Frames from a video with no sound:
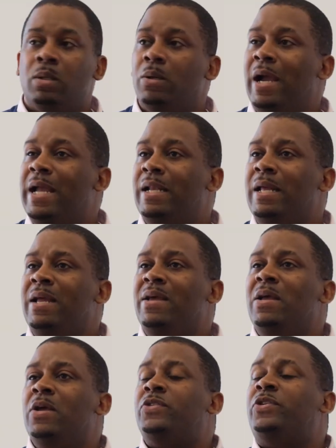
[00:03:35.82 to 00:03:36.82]
Right?
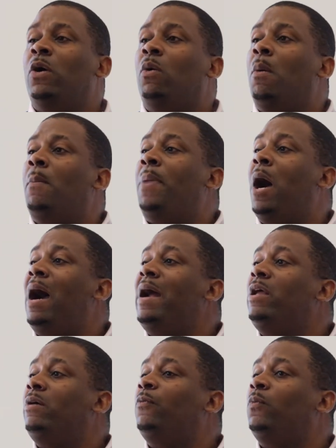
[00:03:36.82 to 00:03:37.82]
So
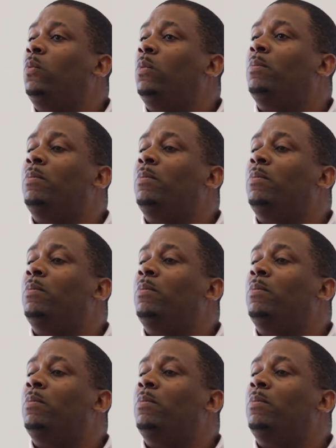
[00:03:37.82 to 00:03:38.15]
part of